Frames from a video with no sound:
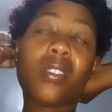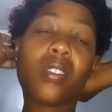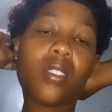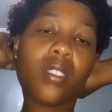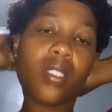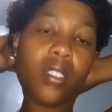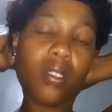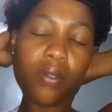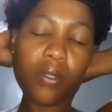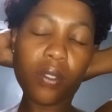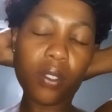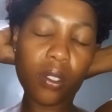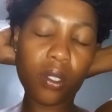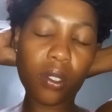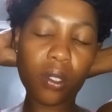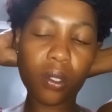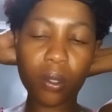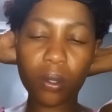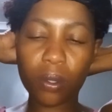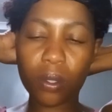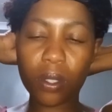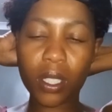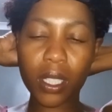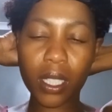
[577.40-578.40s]
This feel
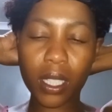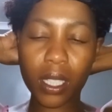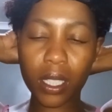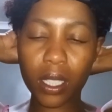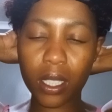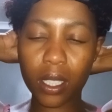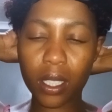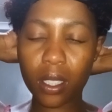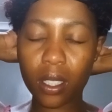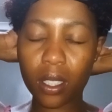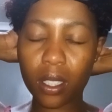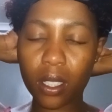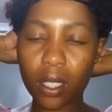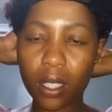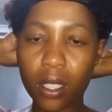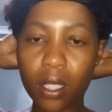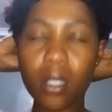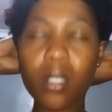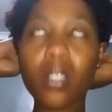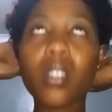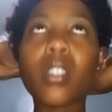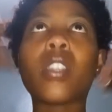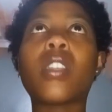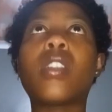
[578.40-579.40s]
so tight.
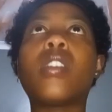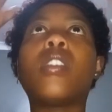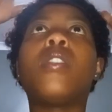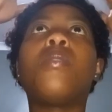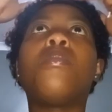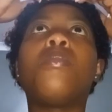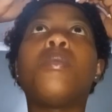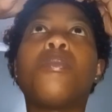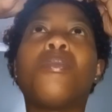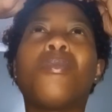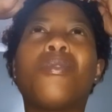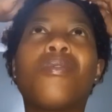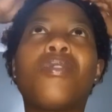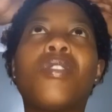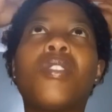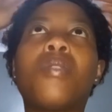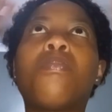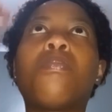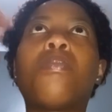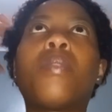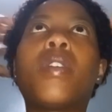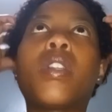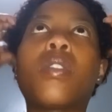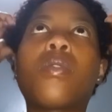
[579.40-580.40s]
Okay, let me move
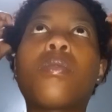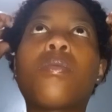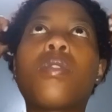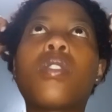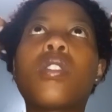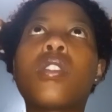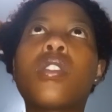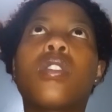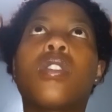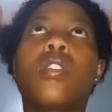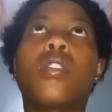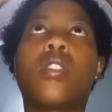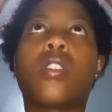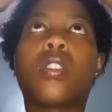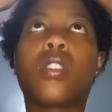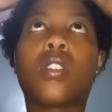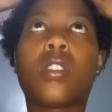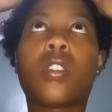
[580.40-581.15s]
it backwards.